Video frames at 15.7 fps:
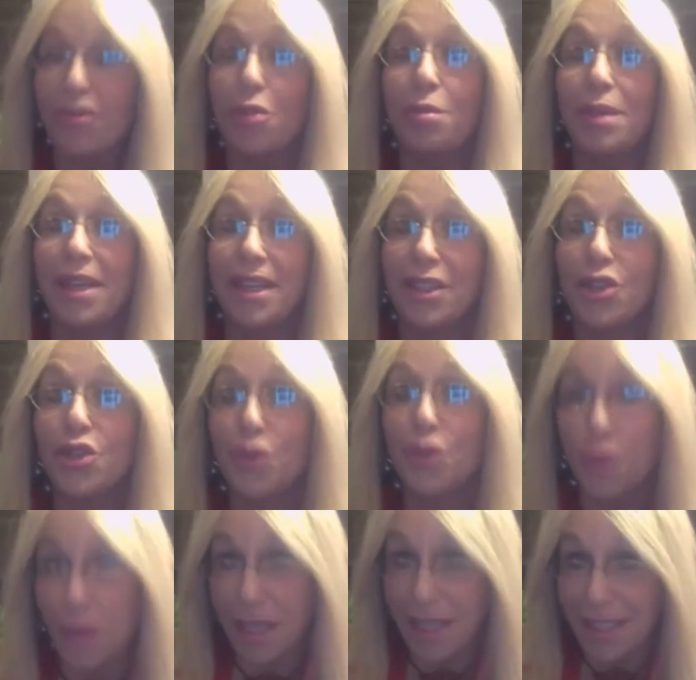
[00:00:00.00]
for being
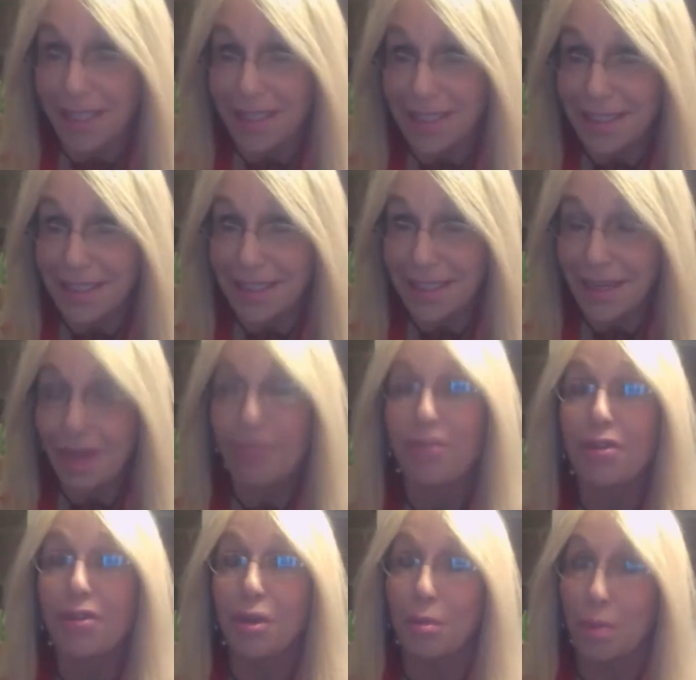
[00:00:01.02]
treated
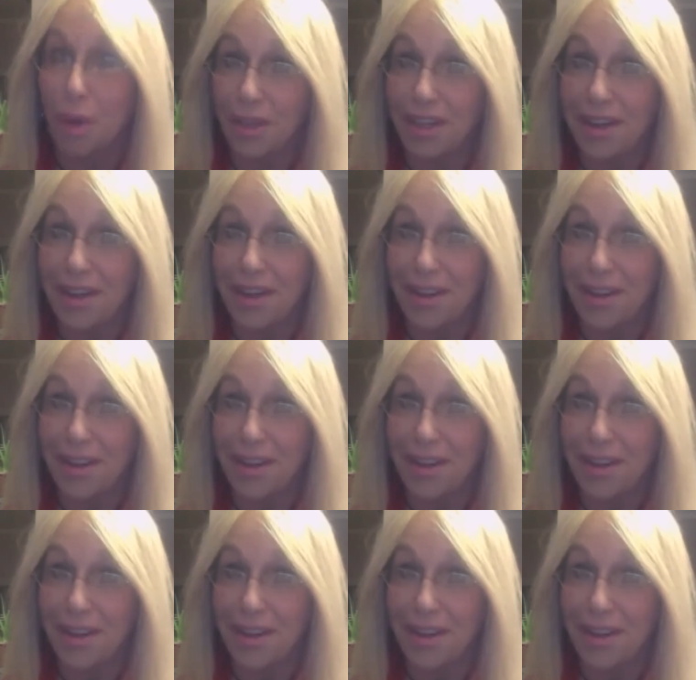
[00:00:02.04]
for a broken heart.